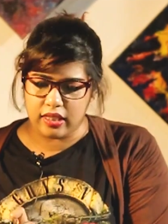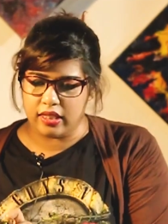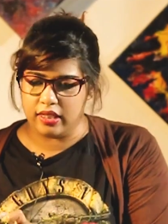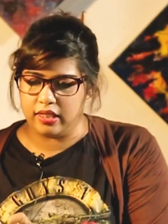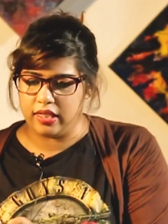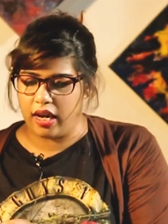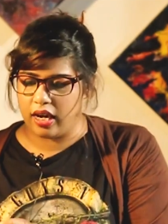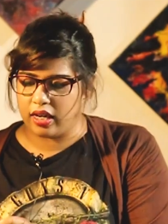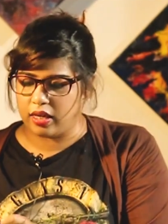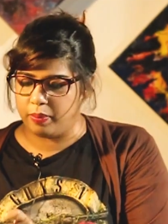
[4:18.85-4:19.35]
the
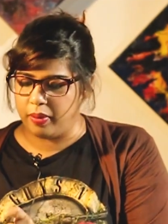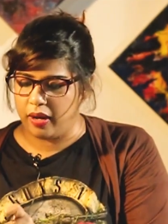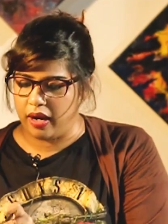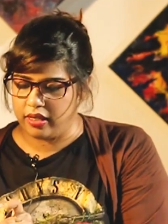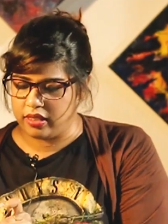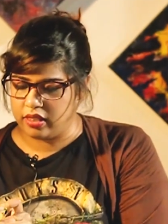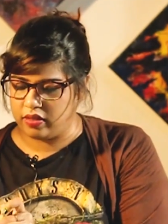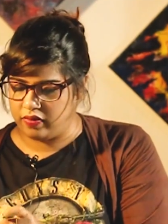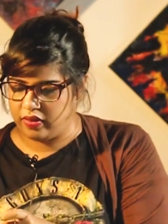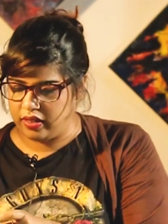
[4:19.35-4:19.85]
darker
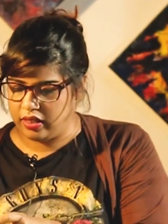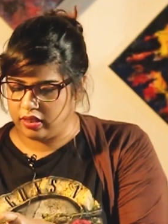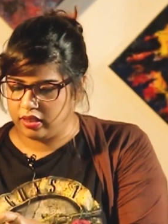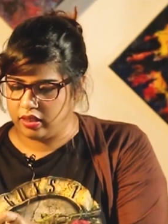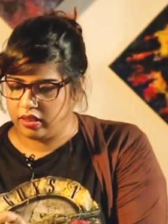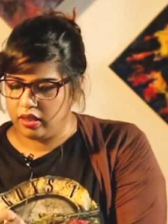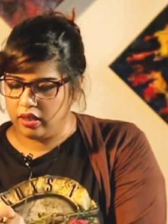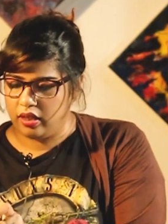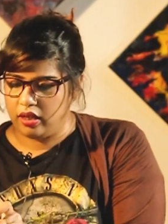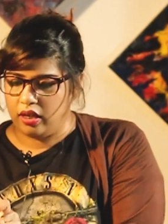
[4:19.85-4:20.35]
parts of it,
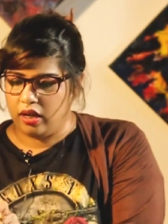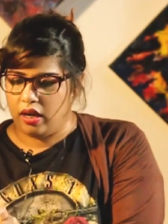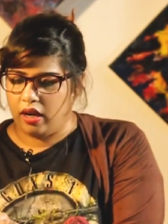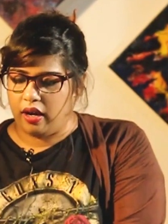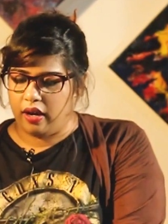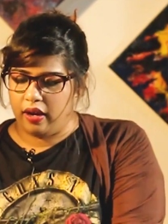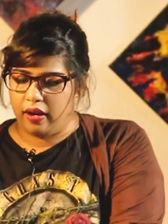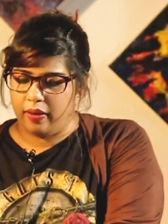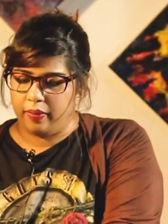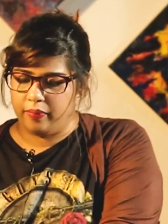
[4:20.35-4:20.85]

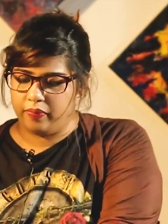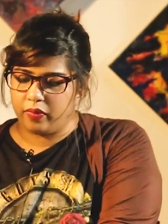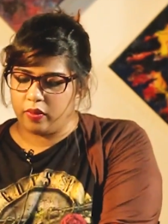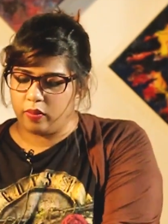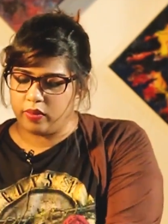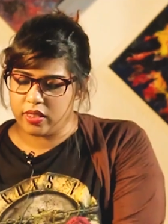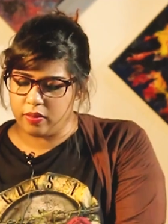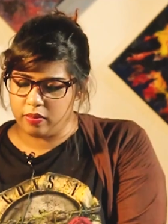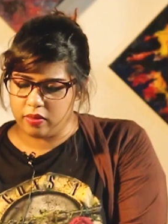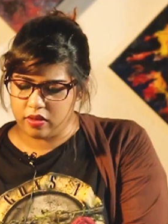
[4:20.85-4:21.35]

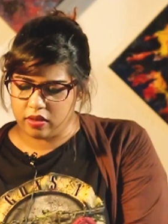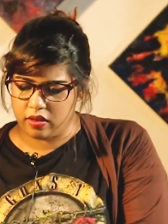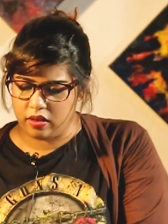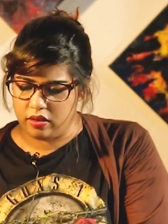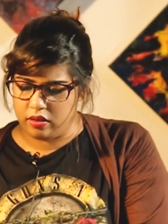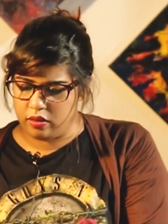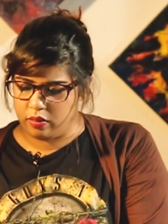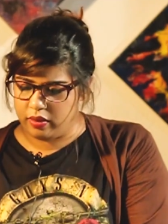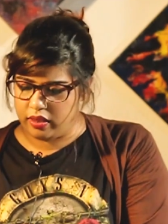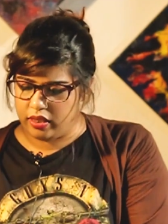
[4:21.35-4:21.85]
which I'm also going
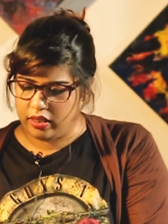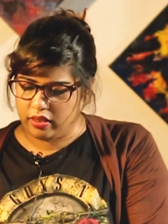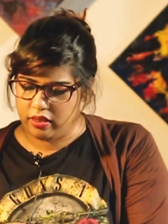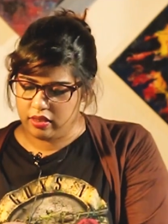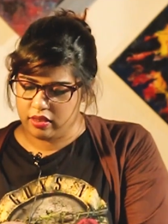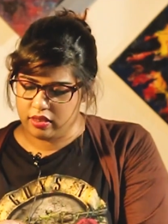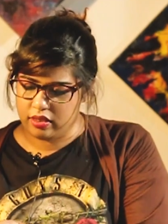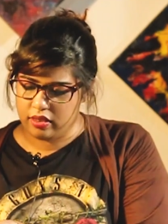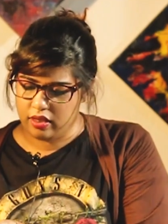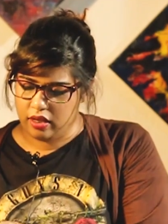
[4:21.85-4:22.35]
to do with
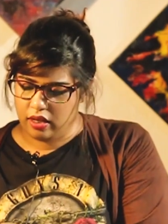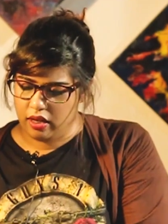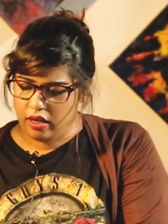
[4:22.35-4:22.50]
this.